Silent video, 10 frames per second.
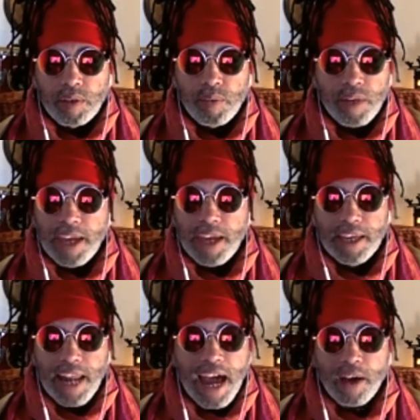can't
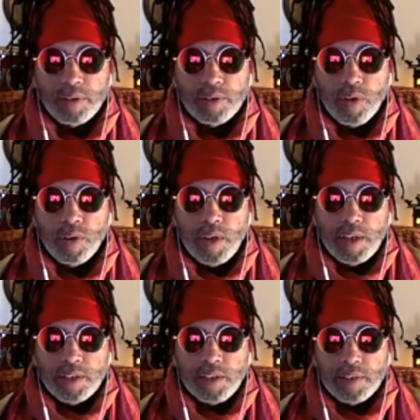get out.
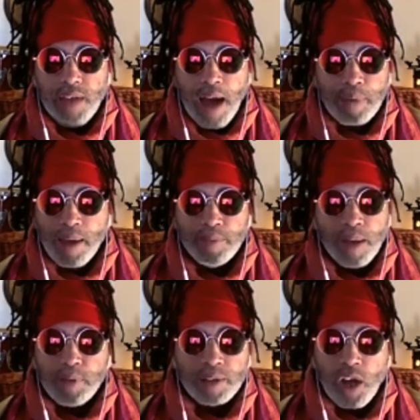
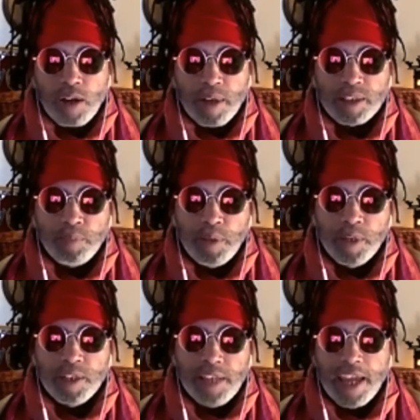I'm not talking about the people
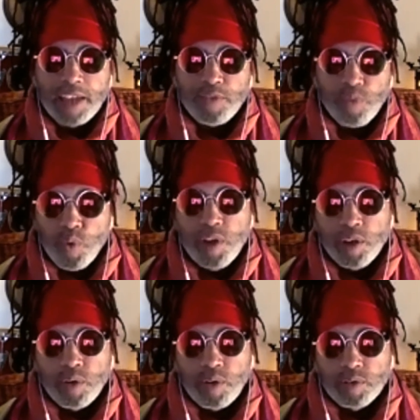that dance for
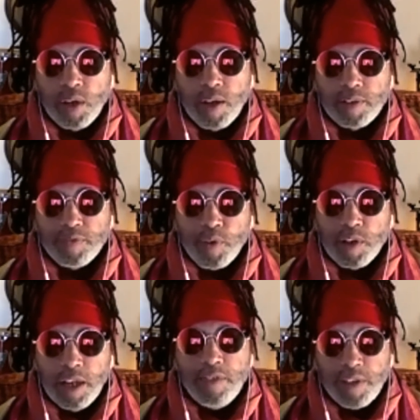real, for a
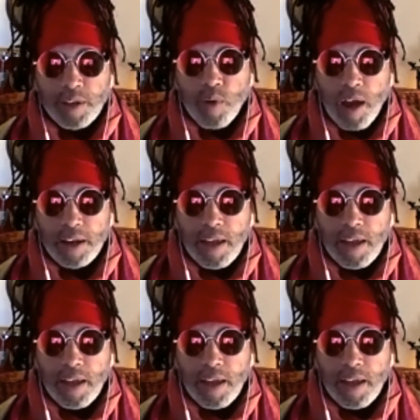living, right?